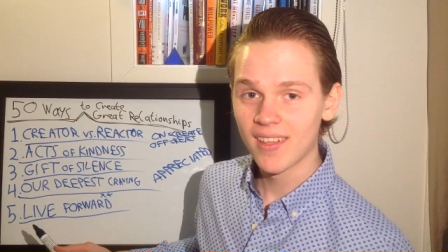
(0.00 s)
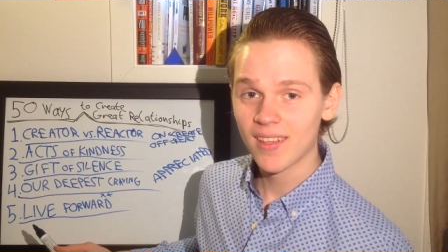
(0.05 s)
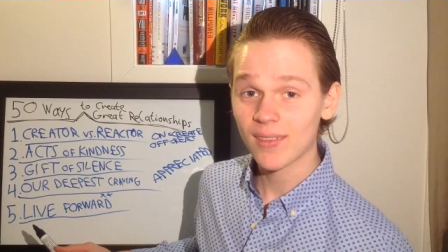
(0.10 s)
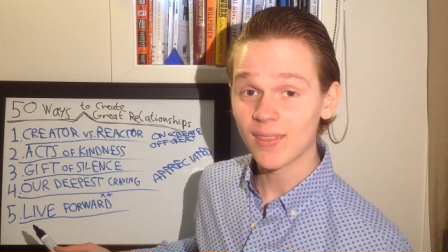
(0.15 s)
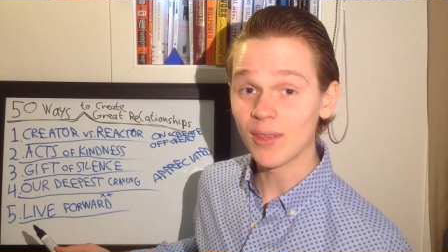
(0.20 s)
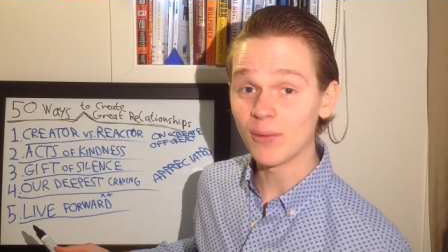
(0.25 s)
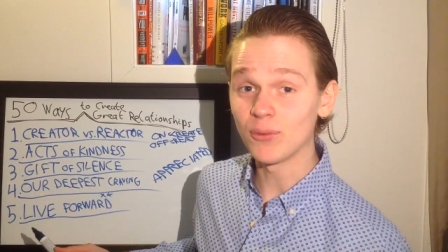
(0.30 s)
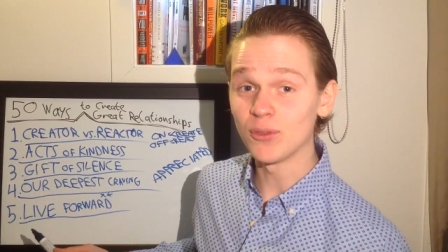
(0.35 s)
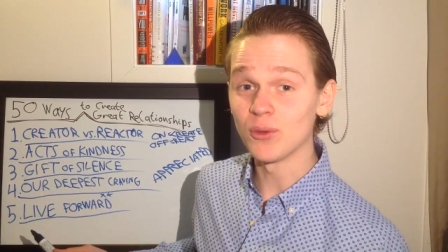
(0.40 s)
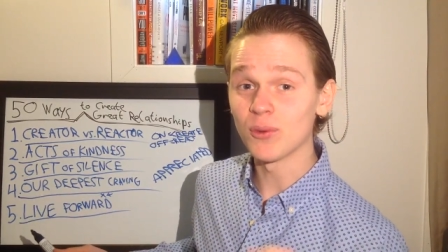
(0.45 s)

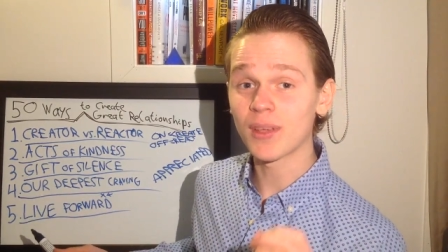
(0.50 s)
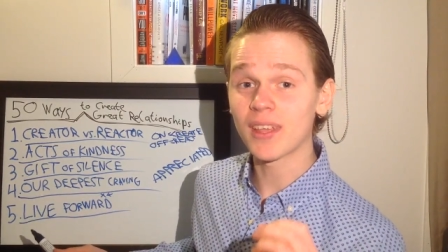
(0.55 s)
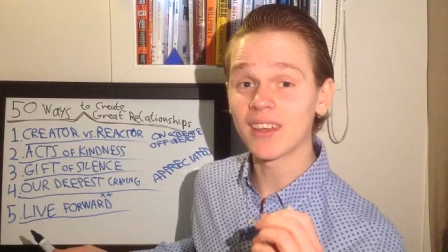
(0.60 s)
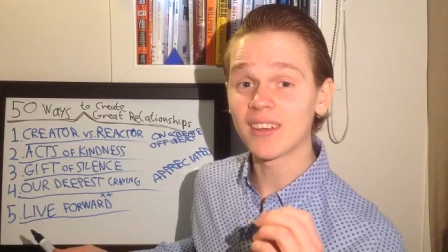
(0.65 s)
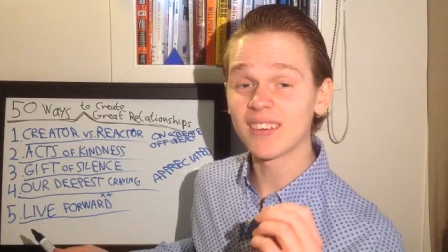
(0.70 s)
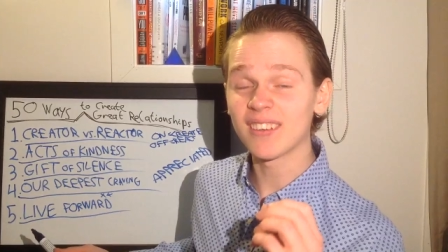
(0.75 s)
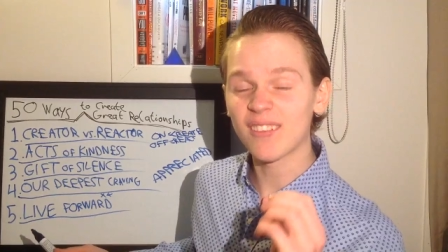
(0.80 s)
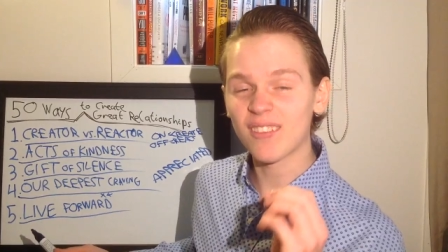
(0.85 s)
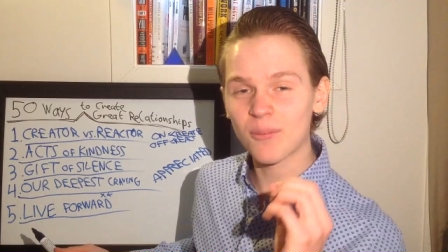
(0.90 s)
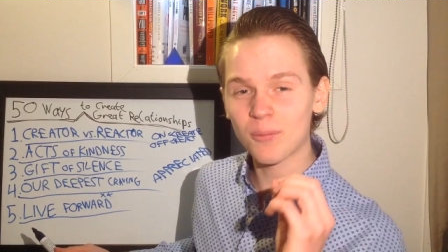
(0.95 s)
So if you
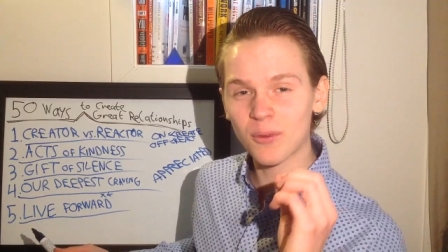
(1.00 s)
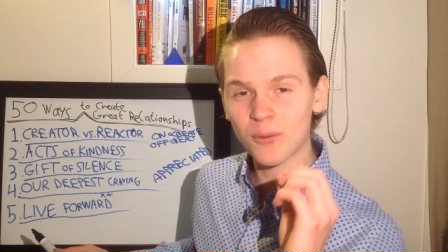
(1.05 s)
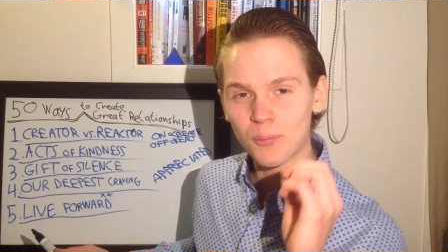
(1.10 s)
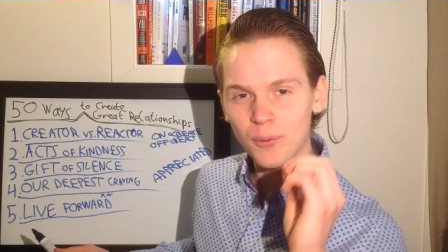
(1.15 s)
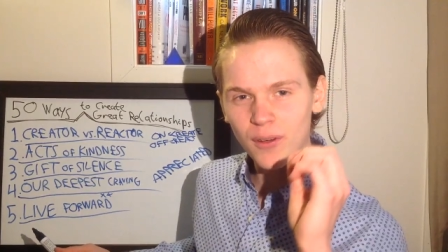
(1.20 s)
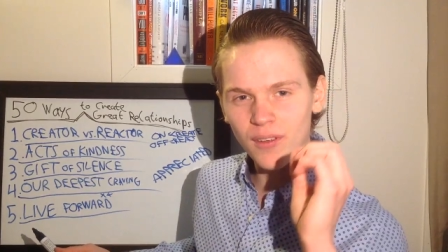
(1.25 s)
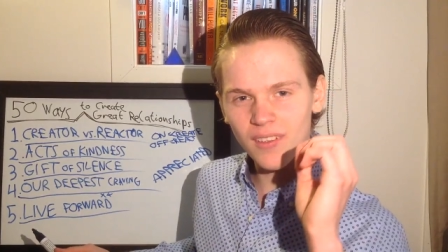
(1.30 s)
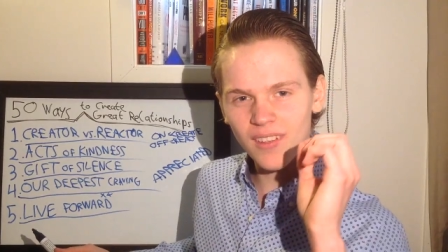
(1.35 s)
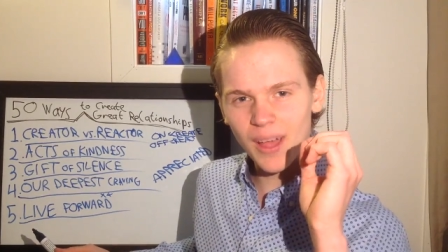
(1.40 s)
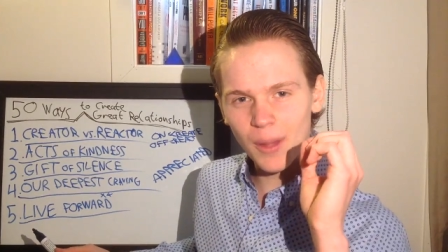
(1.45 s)
can
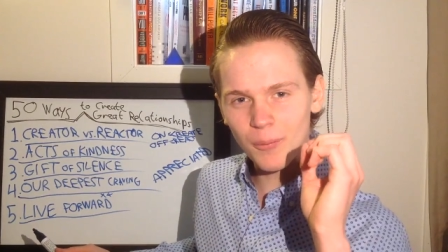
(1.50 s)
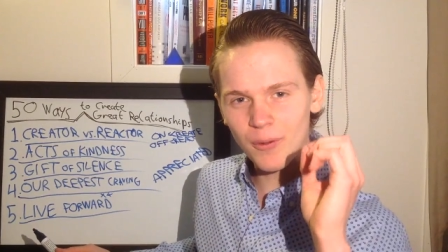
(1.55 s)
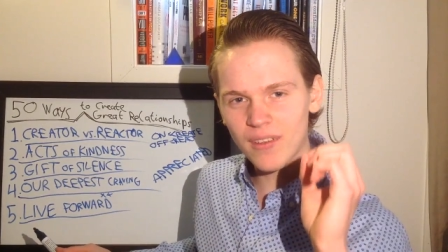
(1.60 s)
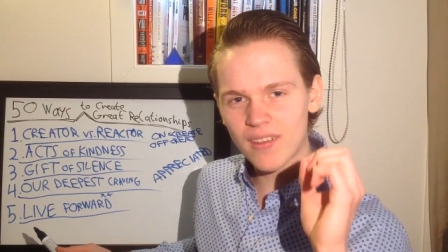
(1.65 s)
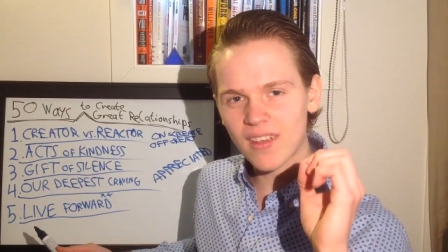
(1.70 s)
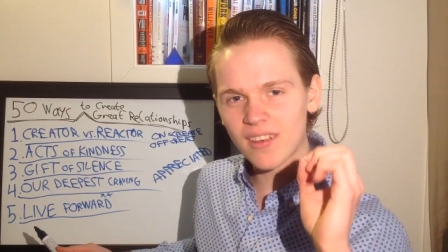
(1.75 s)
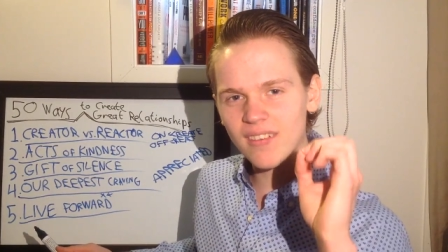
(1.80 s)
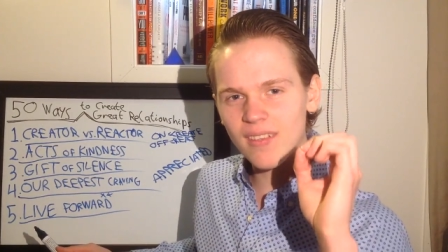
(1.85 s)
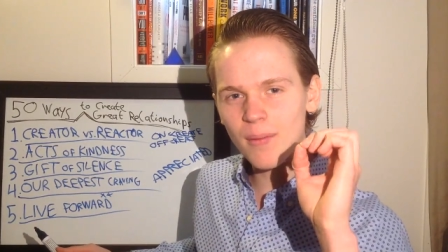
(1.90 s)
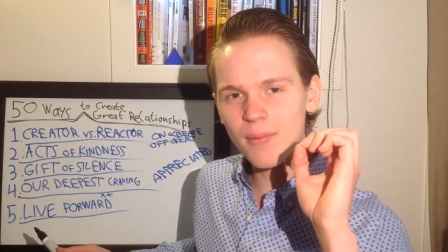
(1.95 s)

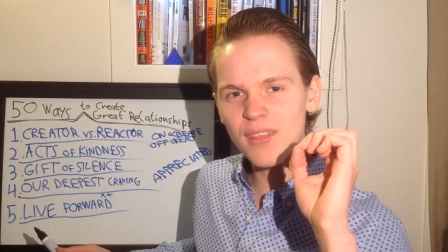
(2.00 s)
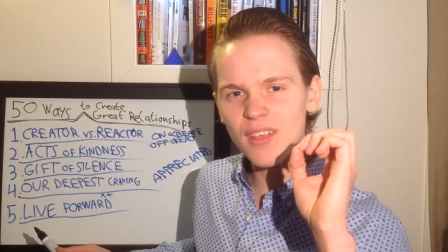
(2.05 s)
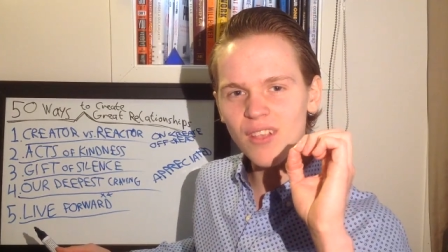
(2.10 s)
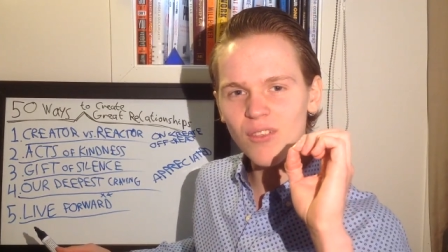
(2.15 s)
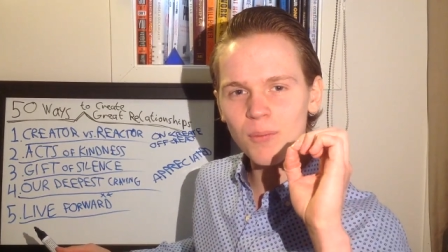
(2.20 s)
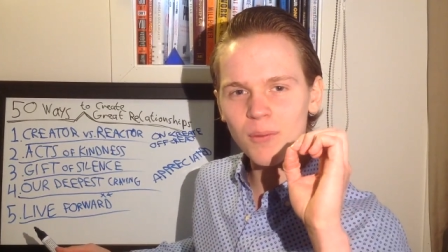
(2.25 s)
appreciate something